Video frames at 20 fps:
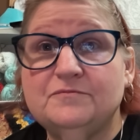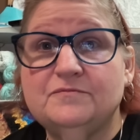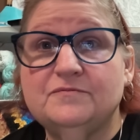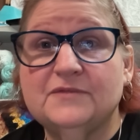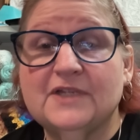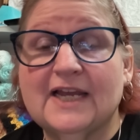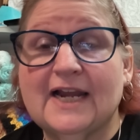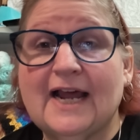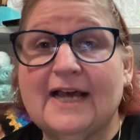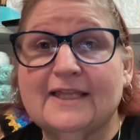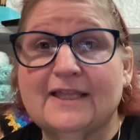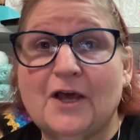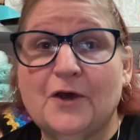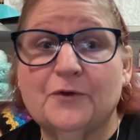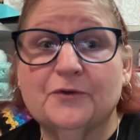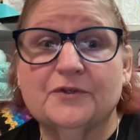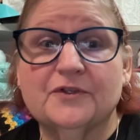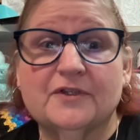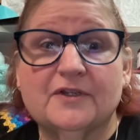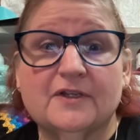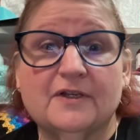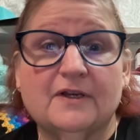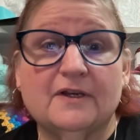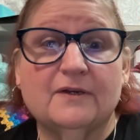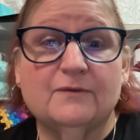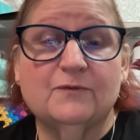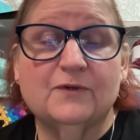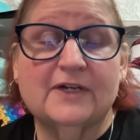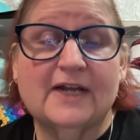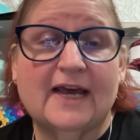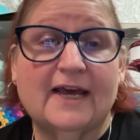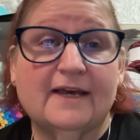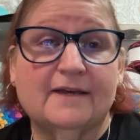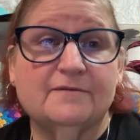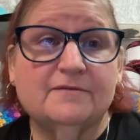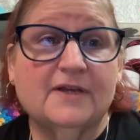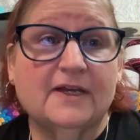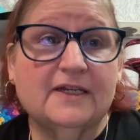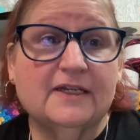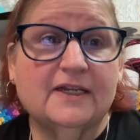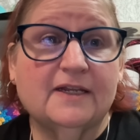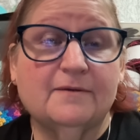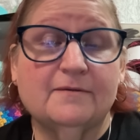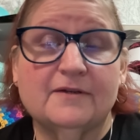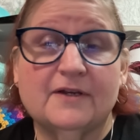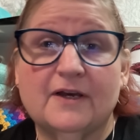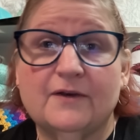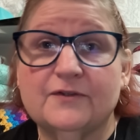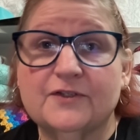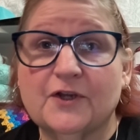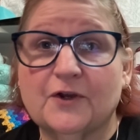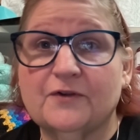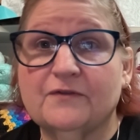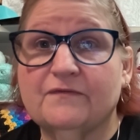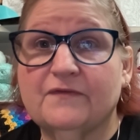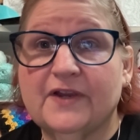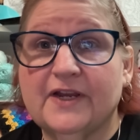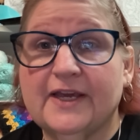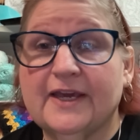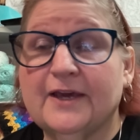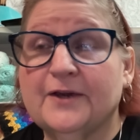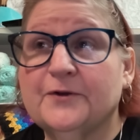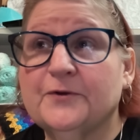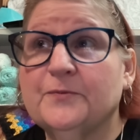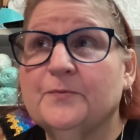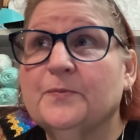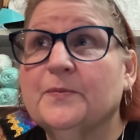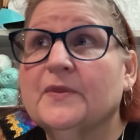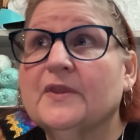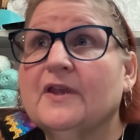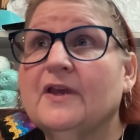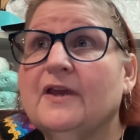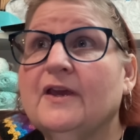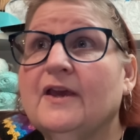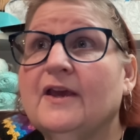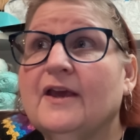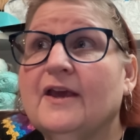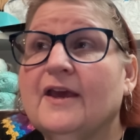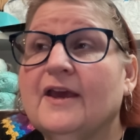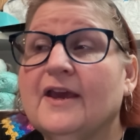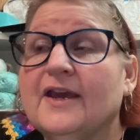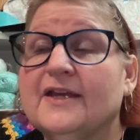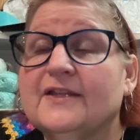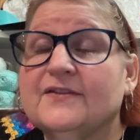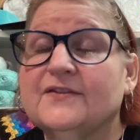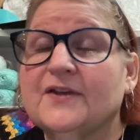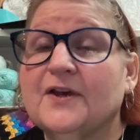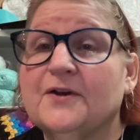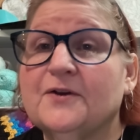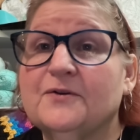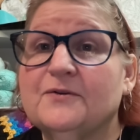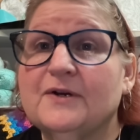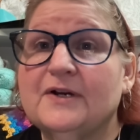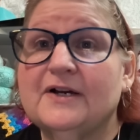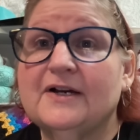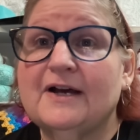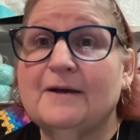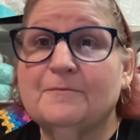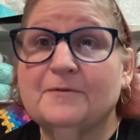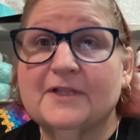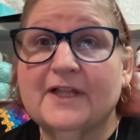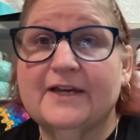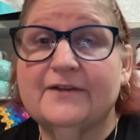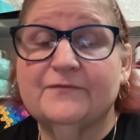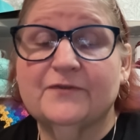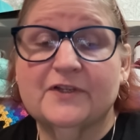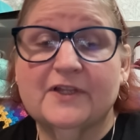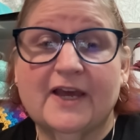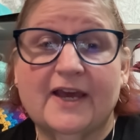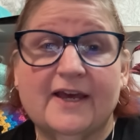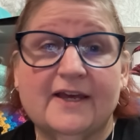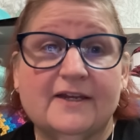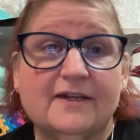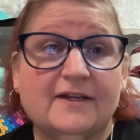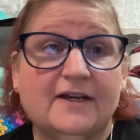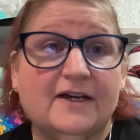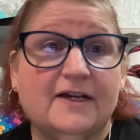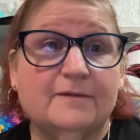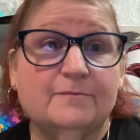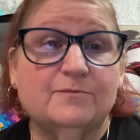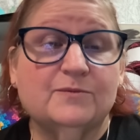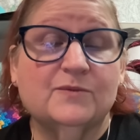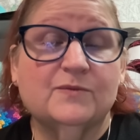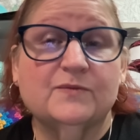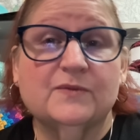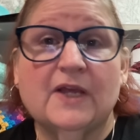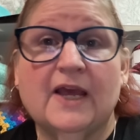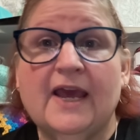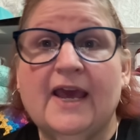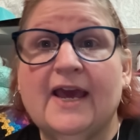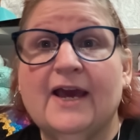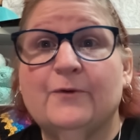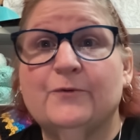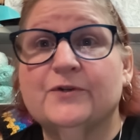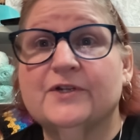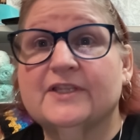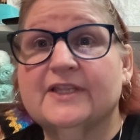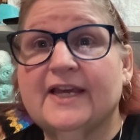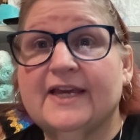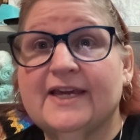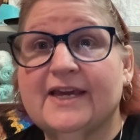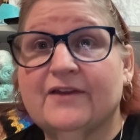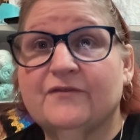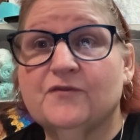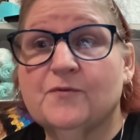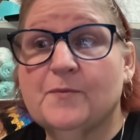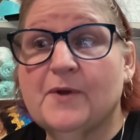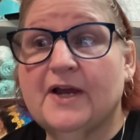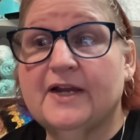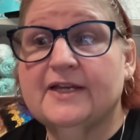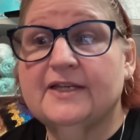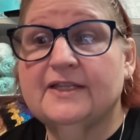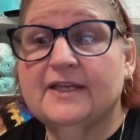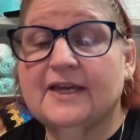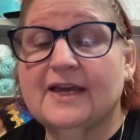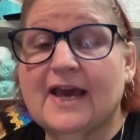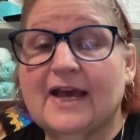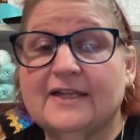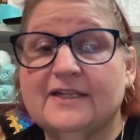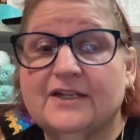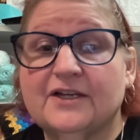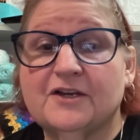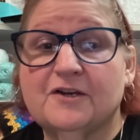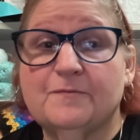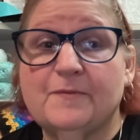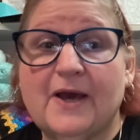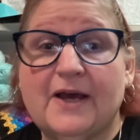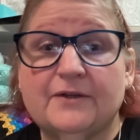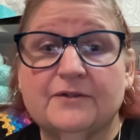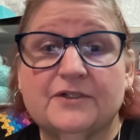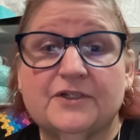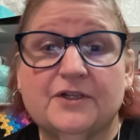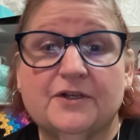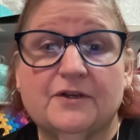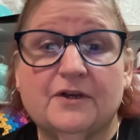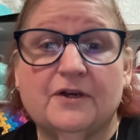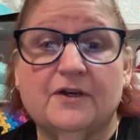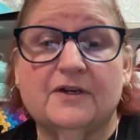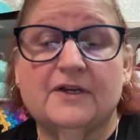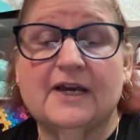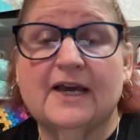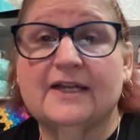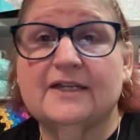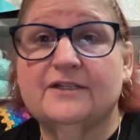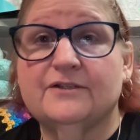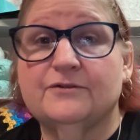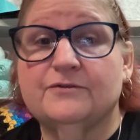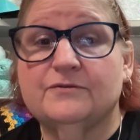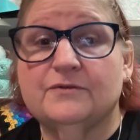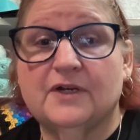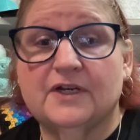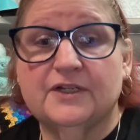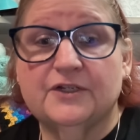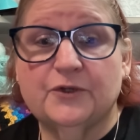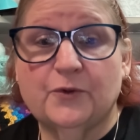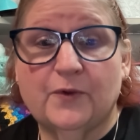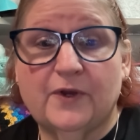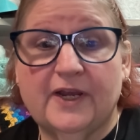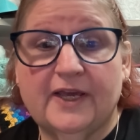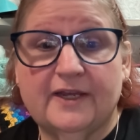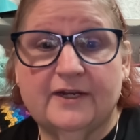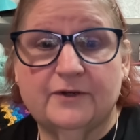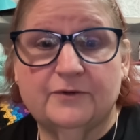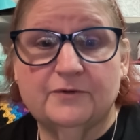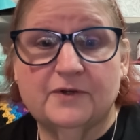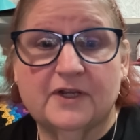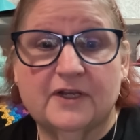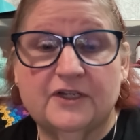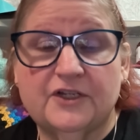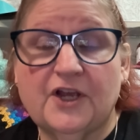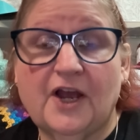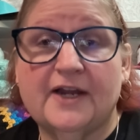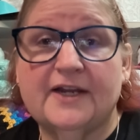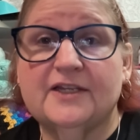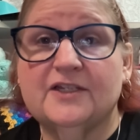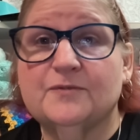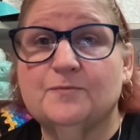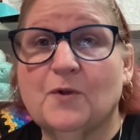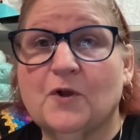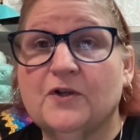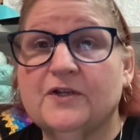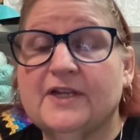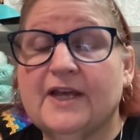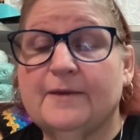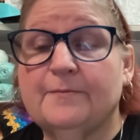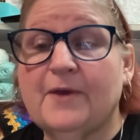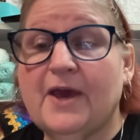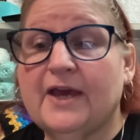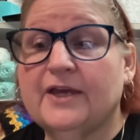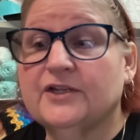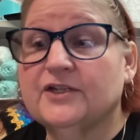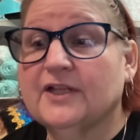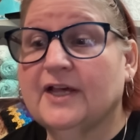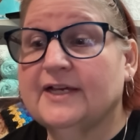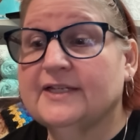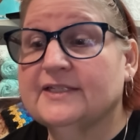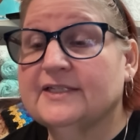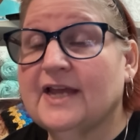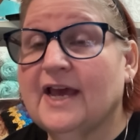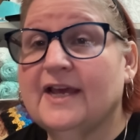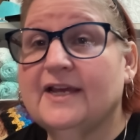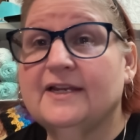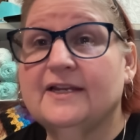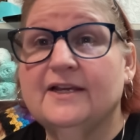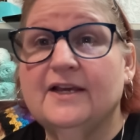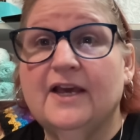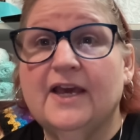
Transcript: that I lost when I did a certain video. And so, I'm glad for that. I want to thank everybody that got to come out to, join in on Johnny's birthday bash last night.